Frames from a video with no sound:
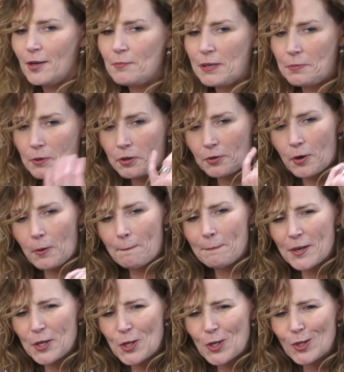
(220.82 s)
People throwing
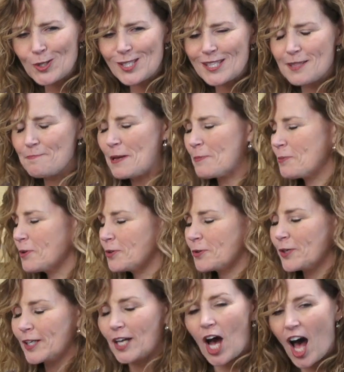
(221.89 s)
bowls, people
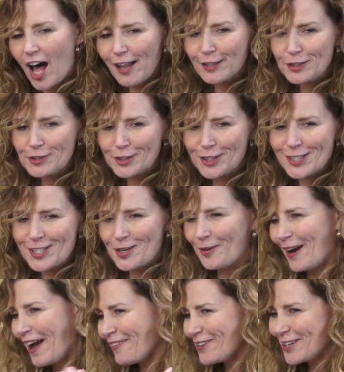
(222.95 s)
throwing colanders
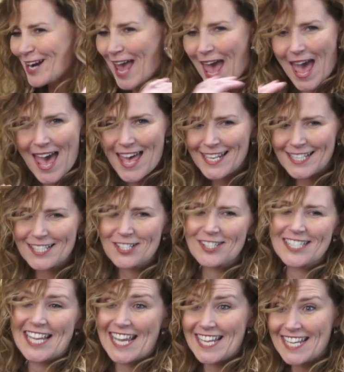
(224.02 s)
around their head and
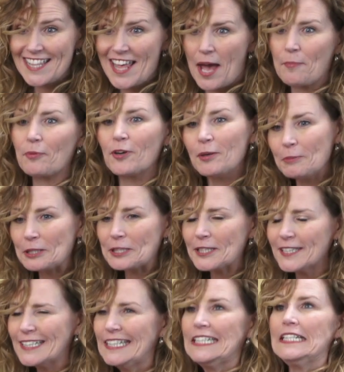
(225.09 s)
just taking that
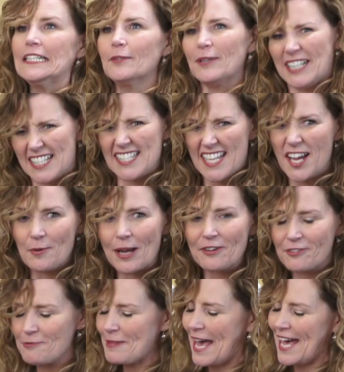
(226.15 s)
perimeter. We're going to stay away
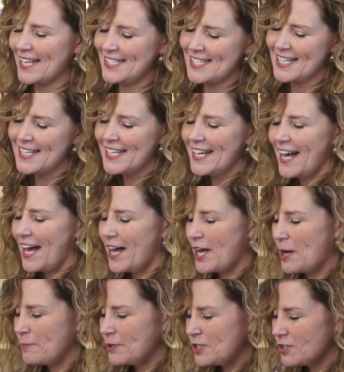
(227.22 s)
from that.
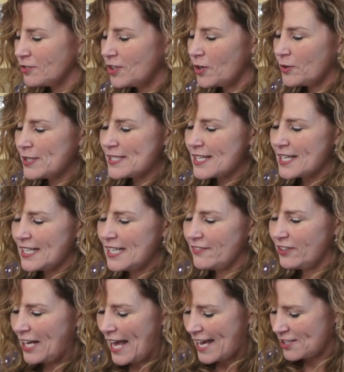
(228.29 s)
But you'll notice that
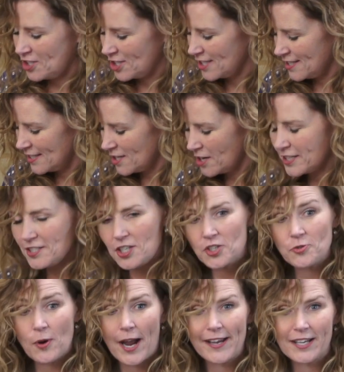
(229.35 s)
even as she's starting to
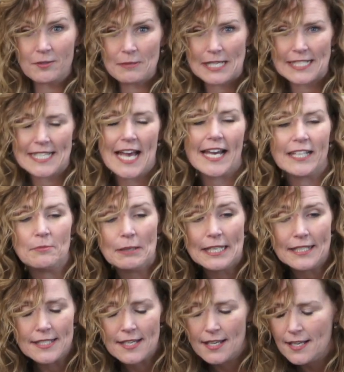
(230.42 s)
dry on me a tiny
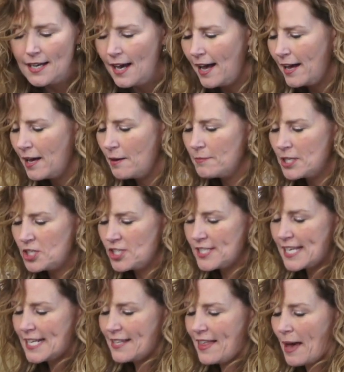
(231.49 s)
bit, that she's
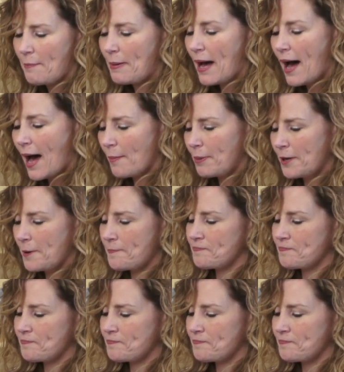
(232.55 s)
getting that pop.